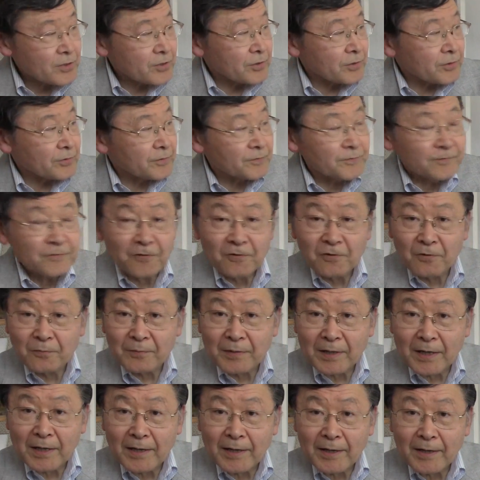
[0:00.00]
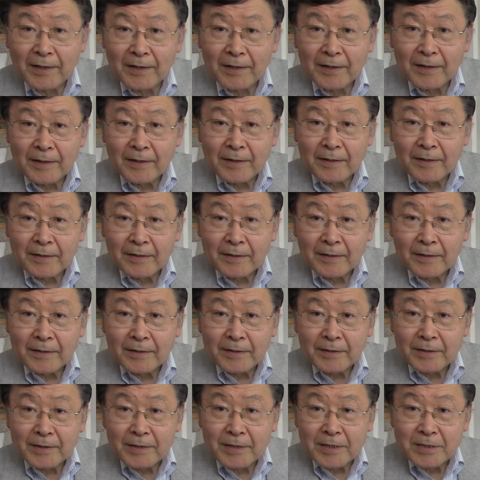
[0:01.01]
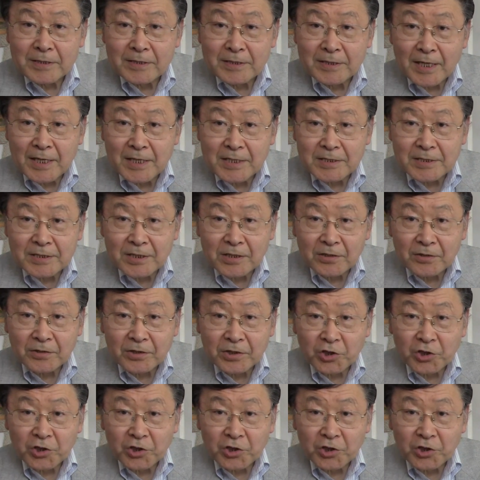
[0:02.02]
to form a East Asian